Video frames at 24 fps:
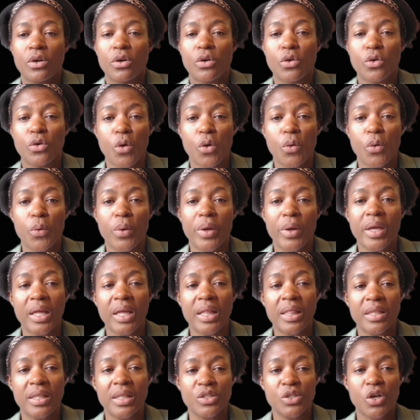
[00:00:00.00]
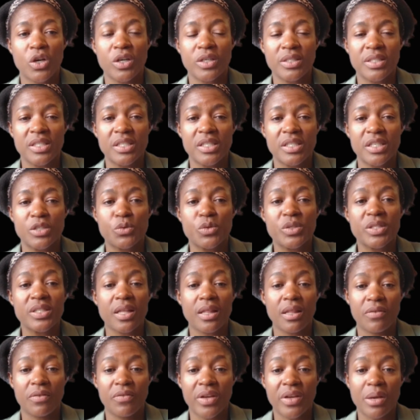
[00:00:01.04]
to
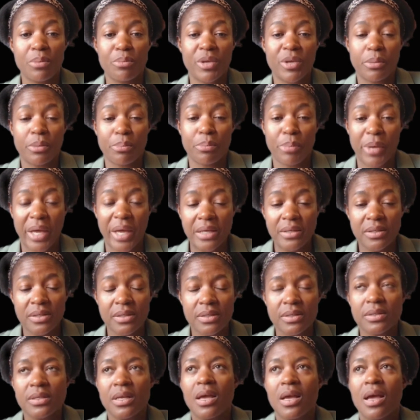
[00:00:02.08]
South Africa being the base.